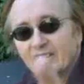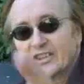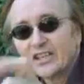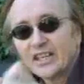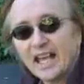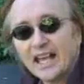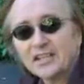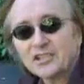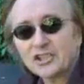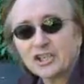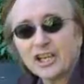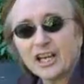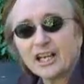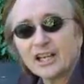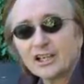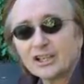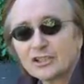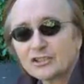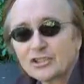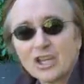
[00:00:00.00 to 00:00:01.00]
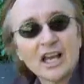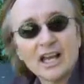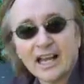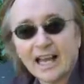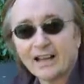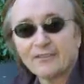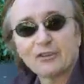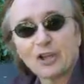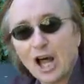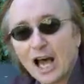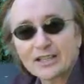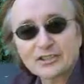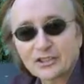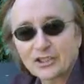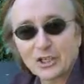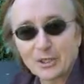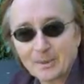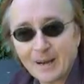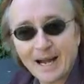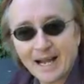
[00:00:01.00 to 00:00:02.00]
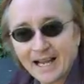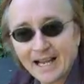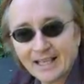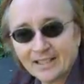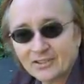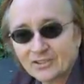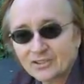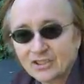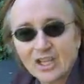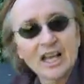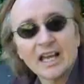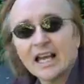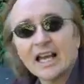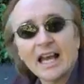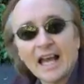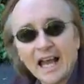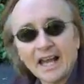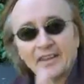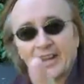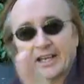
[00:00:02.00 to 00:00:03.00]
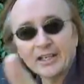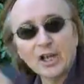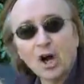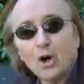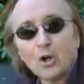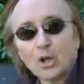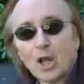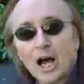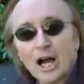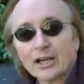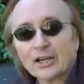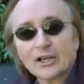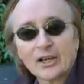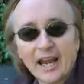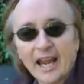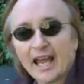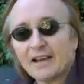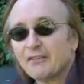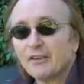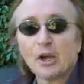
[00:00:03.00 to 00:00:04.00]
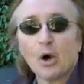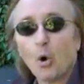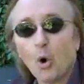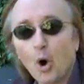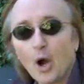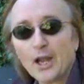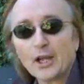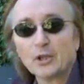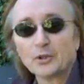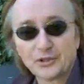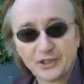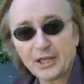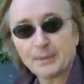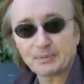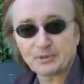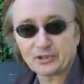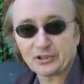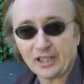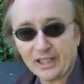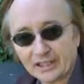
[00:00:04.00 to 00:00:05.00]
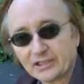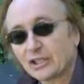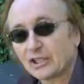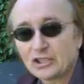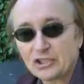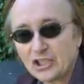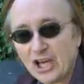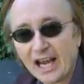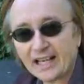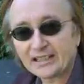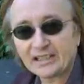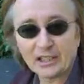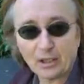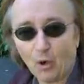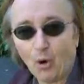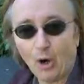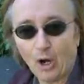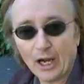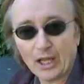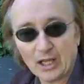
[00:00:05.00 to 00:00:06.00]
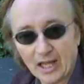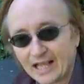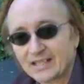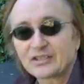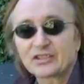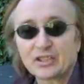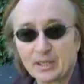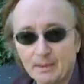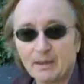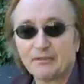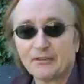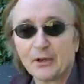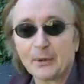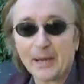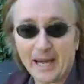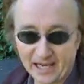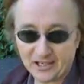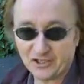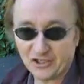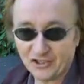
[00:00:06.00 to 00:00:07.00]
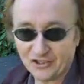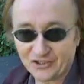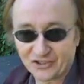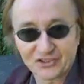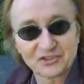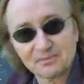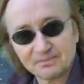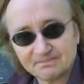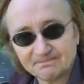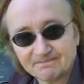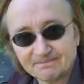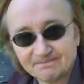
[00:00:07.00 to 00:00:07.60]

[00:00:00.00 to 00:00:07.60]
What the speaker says: The engineers have lost their minds, and they no longer have an oil dipstick to check the oil on some of their engines.